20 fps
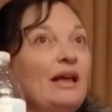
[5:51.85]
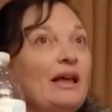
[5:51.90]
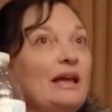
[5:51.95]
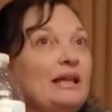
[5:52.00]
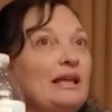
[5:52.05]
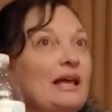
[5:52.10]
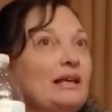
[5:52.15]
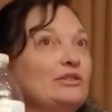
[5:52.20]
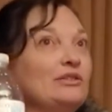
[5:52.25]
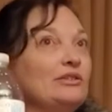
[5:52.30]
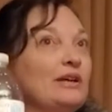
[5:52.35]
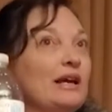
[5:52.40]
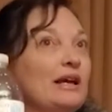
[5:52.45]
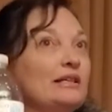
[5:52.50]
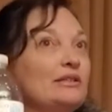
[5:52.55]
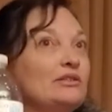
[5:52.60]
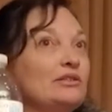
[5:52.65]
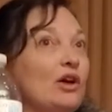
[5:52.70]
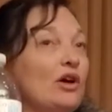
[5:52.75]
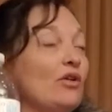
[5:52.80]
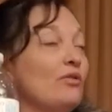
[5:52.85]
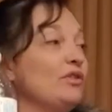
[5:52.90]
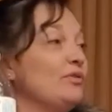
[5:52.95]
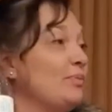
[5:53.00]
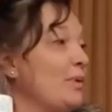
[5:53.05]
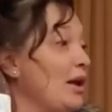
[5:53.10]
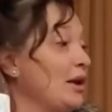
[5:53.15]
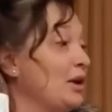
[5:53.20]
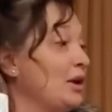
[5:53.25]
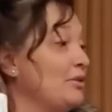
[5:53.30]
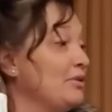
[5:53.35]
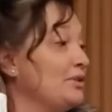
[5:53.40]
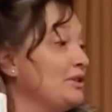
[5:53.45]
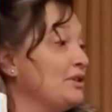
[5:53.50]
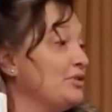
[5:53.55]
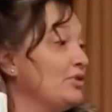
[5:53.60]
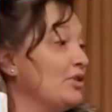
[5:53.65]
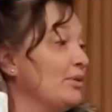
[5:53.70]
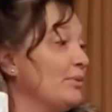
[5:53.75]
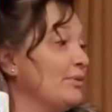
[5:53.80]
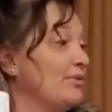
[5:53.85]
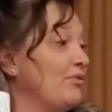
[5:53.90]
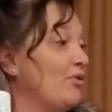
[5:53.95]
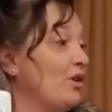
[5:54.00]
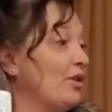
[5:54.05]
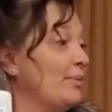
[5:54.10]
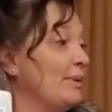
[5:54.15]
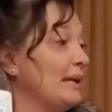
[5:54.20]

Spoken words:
And as you guys know, you've probably heard the story before,